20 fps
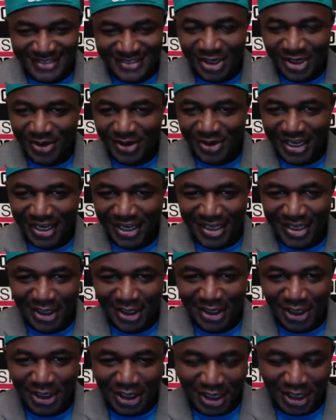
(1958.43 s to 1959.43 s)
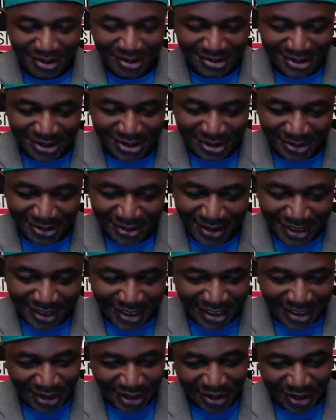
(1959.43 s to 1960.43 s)
Okay, there you go. So,
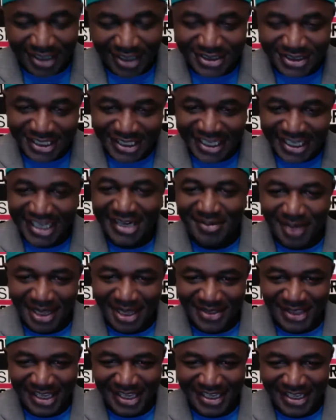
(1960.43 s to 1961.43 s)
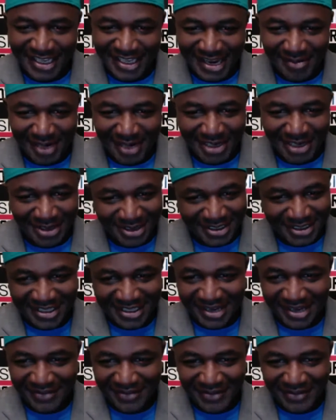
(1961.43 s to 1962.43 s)
I was thinking about that game. I looked at
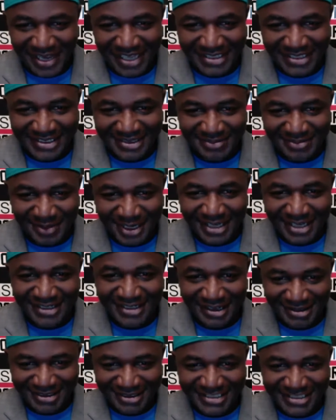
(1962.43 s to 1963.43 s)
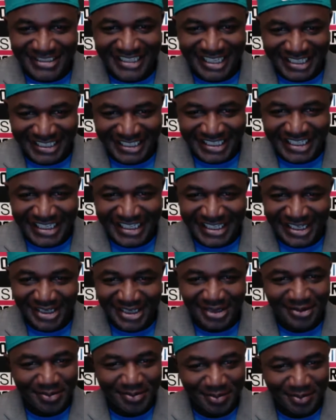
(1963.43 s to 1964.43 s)
that fat spread, and I was like, yeah,
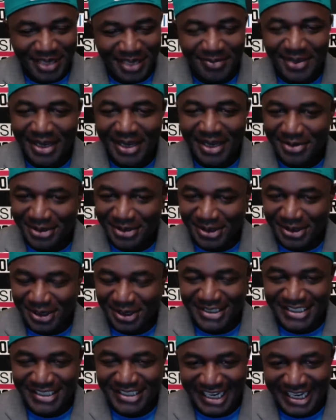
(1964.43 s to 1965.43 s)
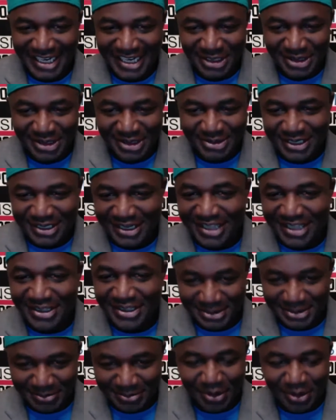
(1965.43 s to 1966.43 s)
maybe I would look at taking Houston in those
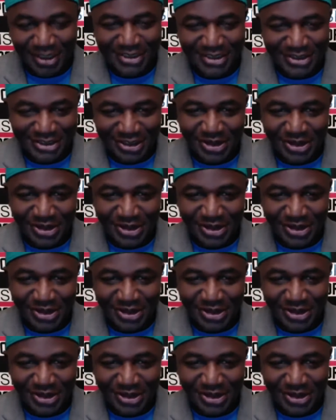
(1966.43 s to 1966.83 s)
points too.